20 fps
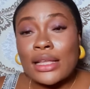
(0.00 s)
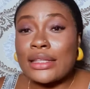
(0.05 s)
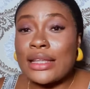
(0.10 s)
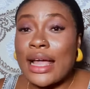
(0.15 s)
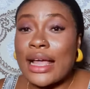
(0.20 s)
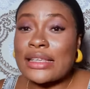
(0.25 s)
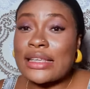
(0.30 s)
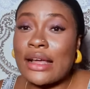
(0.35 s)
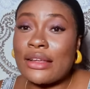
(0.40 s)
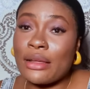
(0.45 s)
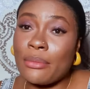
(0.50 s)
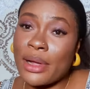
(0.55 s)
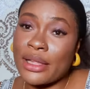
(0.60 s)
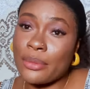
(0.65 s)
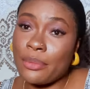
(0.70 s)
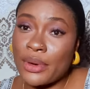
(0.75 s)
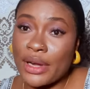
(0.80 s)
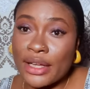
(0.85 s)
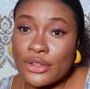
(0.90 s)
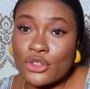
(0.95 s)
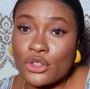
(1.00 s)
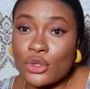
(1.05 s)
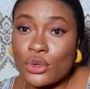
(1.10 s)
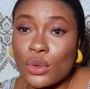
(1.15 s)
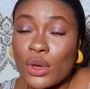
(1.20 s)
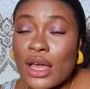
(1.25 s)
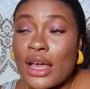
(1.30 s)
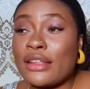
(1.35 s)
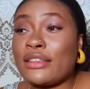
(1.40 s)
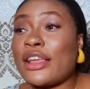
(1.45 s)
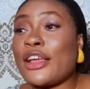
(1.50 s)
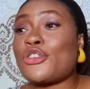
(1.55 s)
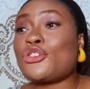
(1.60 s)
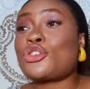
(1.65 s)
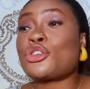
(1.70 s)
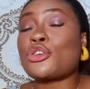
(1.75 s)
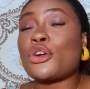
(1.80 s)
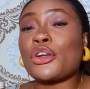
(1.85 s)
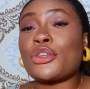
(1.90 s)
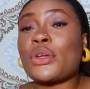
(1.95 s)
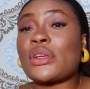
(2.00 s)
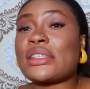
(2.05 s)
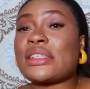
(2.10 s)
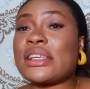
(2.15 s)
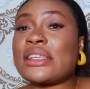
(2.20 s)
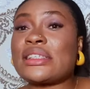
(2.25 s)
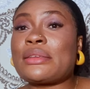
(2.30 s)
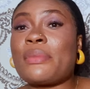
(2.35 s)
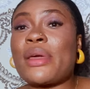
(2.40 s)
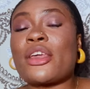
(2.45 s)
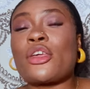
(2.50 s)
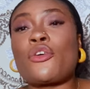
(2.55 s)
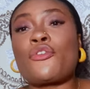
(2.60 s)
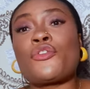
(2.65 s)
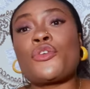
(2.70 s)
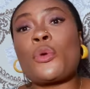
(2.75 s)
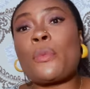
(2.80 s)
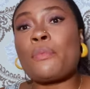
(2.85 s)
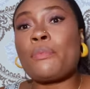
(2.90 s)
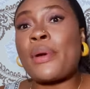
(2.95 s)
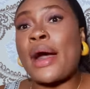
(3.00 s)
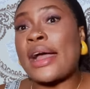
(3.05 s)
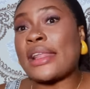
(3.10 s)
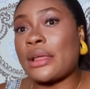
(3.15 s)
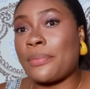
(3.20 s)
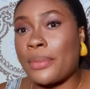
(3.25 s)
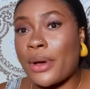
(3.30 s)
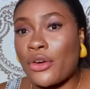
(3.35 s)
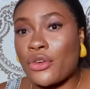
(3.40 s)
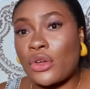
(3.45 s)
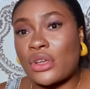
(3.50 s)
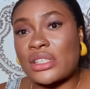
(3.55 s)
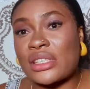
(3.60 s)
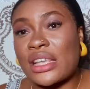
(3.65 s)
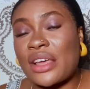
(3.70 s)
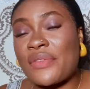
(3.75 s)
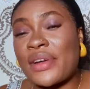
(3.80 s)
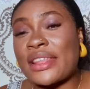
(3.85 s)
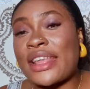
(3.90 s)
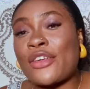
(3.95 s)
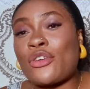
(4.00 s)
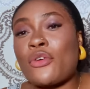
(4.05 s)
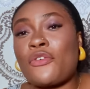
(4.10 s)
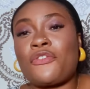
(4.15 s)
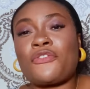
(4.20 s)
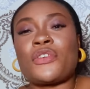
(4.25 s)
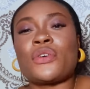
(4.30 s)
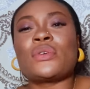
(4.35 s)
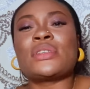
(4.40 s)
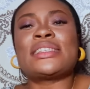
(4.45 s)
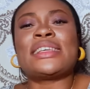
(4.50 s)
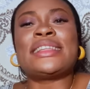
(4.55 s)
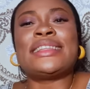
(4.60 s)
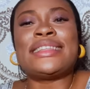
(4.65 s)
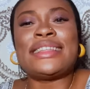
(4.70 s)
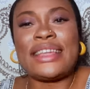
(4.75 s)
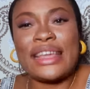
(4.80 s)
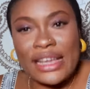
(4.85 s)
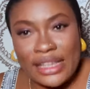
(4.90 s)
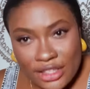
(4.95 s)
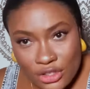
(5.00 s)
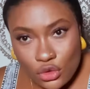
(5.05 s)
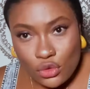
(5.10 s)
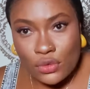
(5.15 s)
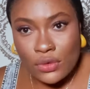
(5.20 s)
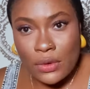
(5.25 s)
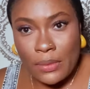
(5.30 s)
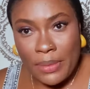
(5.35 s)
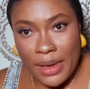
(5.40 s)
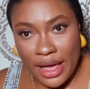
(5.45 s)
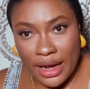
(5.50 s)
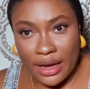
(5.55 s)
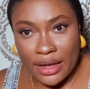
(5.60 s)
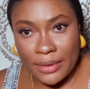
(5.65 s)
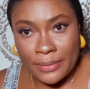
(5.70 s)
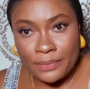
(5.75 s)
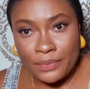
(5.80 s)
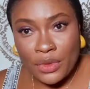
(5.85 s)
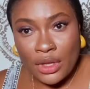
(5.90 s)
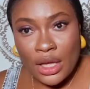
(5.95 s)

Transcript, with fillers: That's how they manipulate you. They throw those things to make you feel bad about yourself. And then you feel the need to do better.